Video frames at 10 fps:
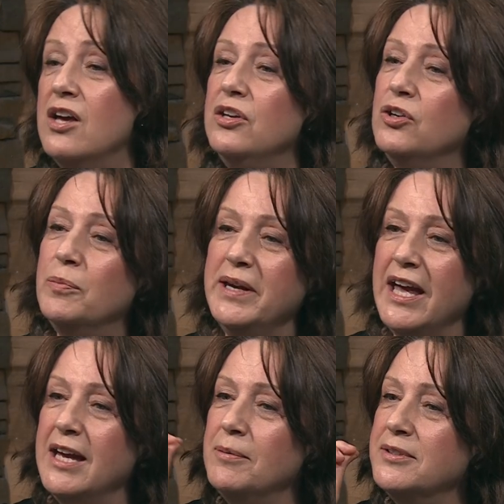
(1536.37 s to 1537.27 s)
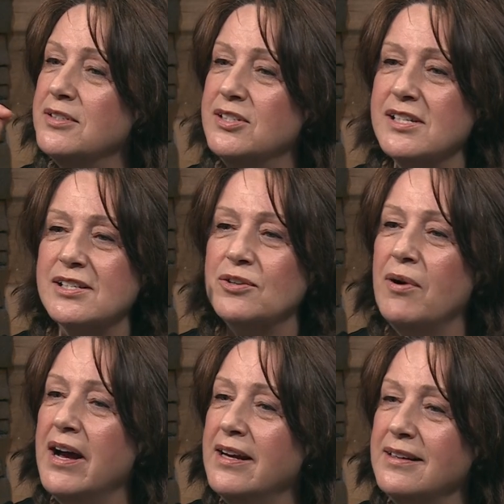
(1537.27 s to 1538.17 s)
you'll be able to just
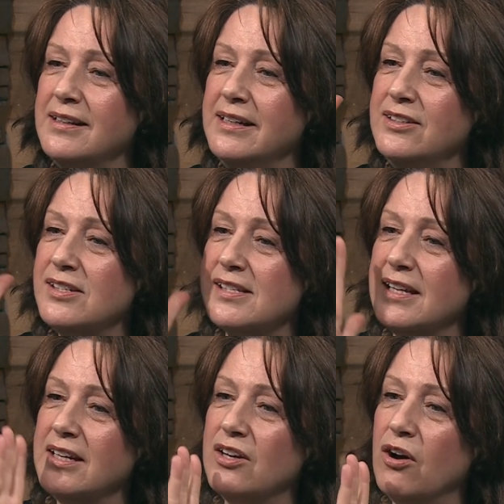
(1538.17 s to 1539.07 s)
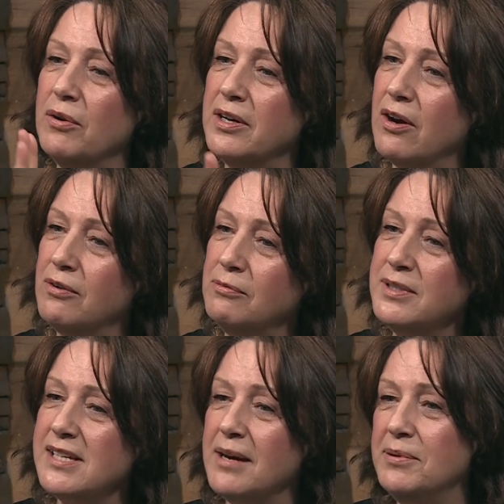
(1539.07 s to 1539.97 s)
quietly just let go and go,
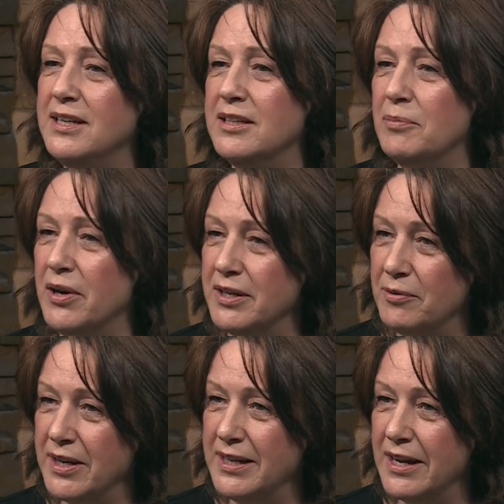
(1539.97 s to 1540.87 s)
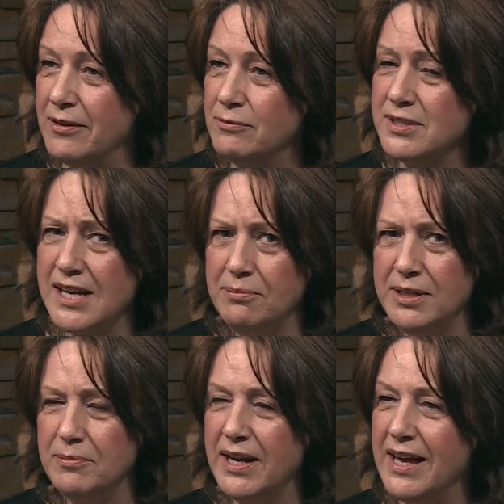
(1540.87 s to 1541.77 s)
what's happening in the body right now? What's happening
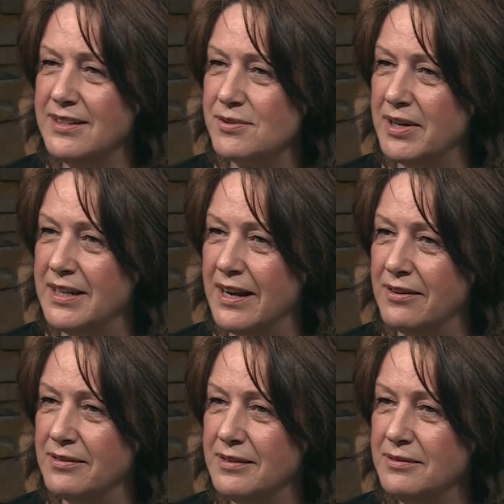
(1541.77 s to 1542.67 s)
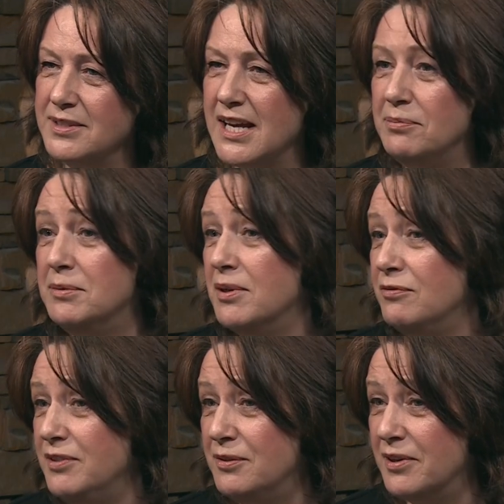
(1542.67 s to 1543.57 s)
in my hands right now? What's happening in my
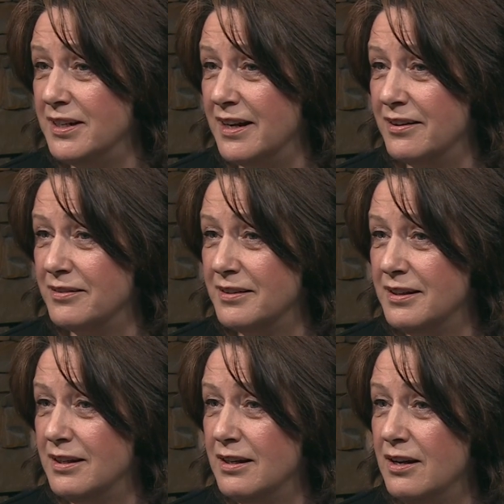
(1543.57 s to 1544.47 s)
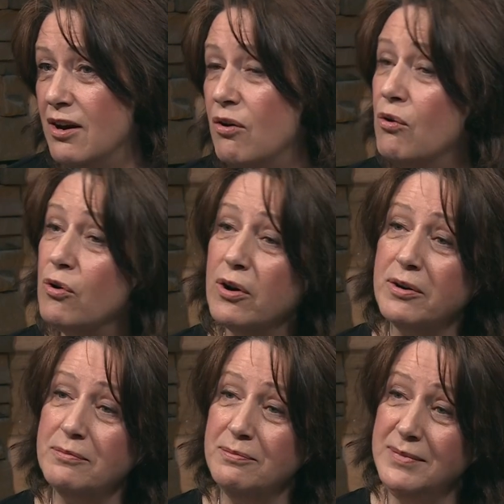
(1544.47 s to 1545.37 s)
feet right now?
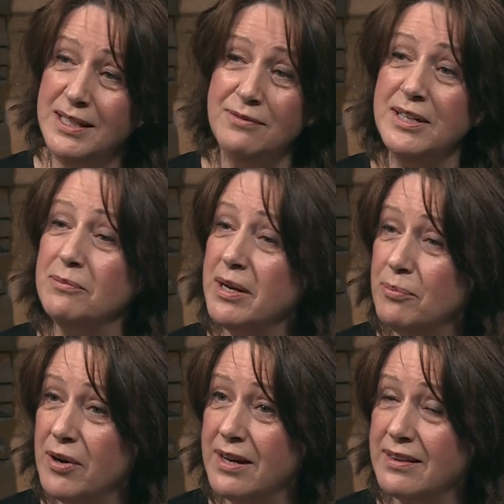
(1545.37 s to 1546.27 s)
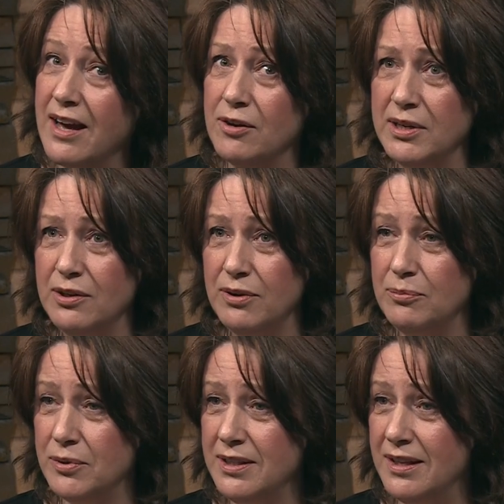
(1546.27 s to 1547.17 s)
Or even in my breath, how do I know I'm
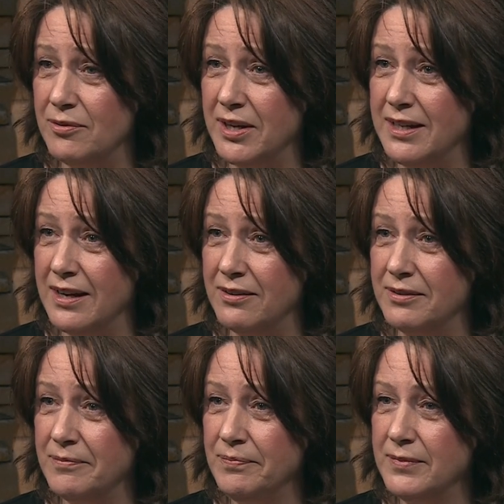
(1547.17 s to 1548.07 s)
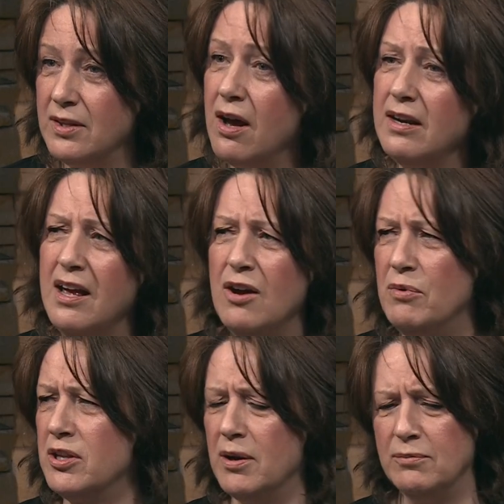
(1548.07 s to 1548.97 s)
breathing right now? Not
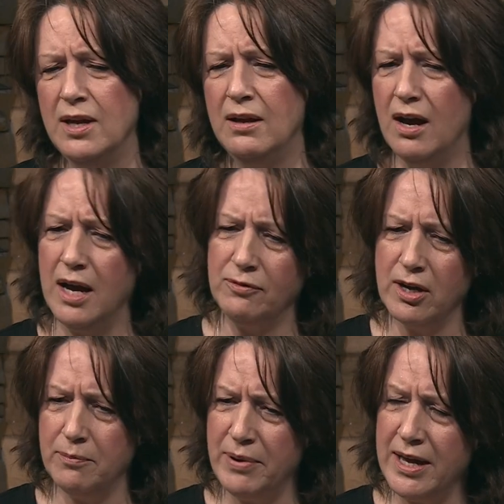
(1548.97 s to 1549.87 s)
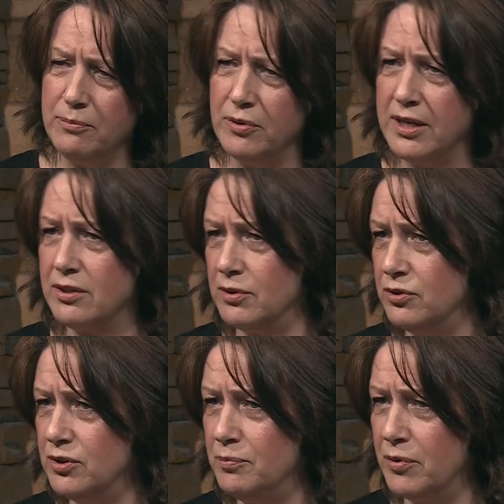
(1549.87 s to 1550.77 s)
whether I've got a bad breath or a
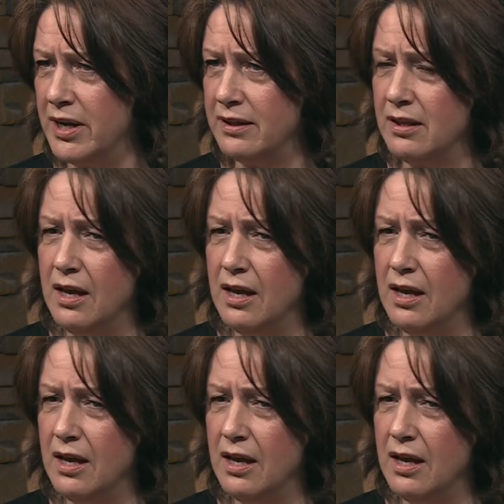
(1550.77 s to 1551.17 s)
good breath.